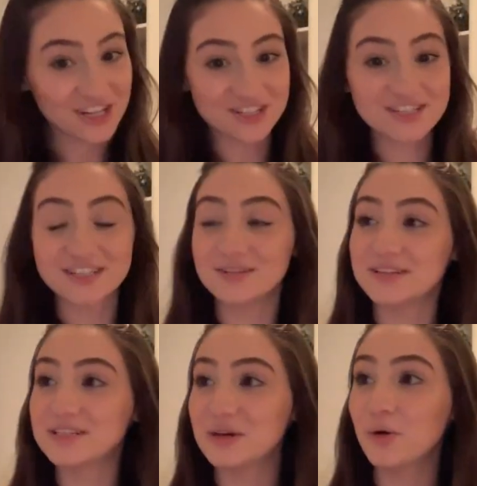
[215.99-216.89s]
Change the
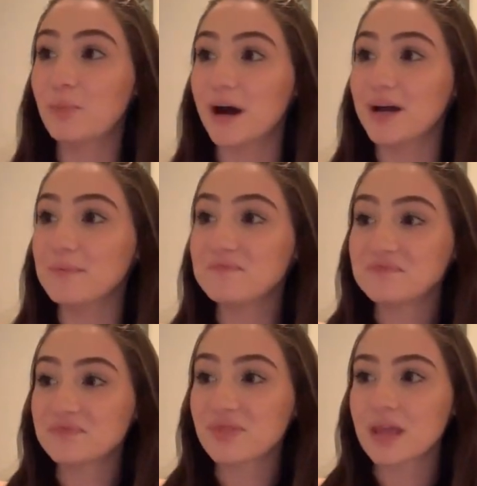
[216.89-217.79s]
scenery too, but
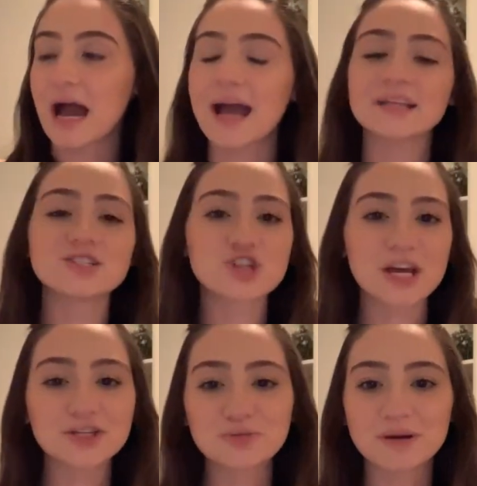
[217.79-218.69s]
I had to
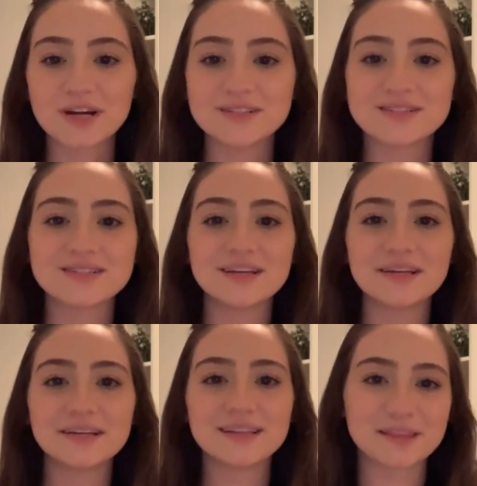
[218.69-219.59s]
change it because
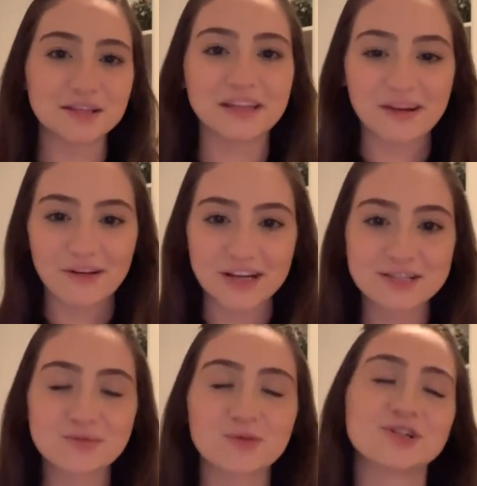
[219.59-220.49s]
the
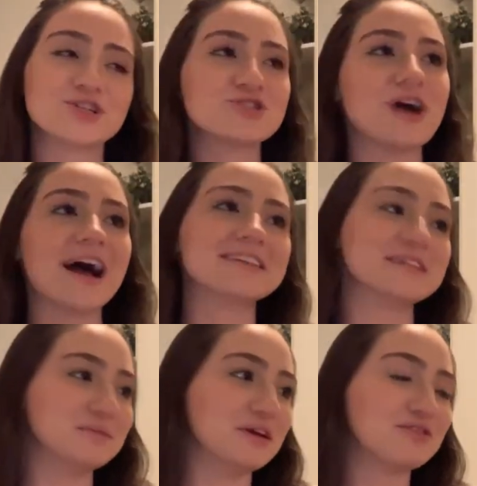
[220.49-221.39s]
lyrics were
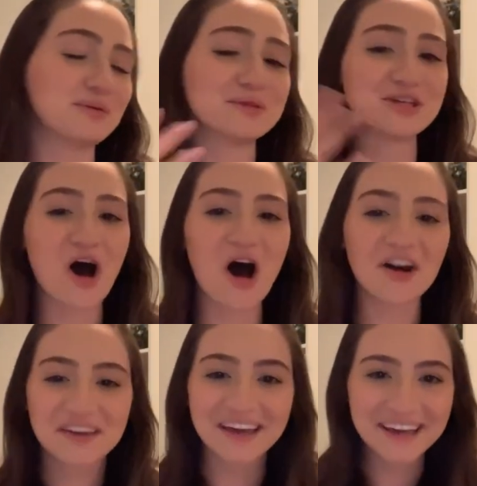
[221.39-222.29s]
distracting me from
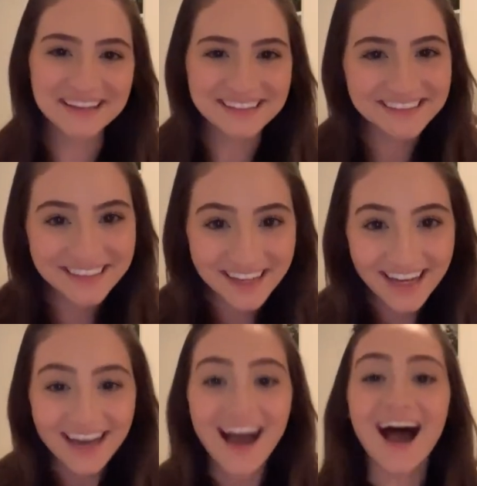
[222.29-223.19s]
talking.
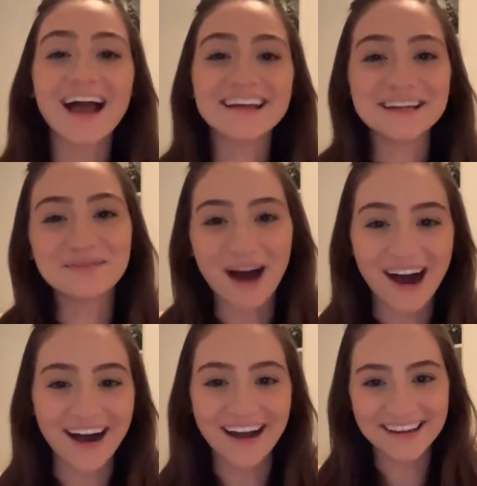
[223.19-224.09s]
Hi,
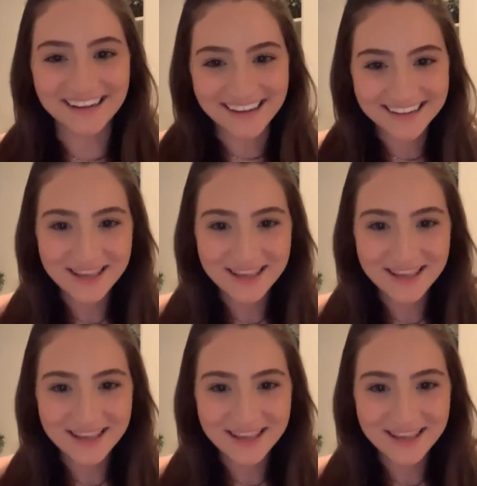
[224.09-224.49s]
Iman!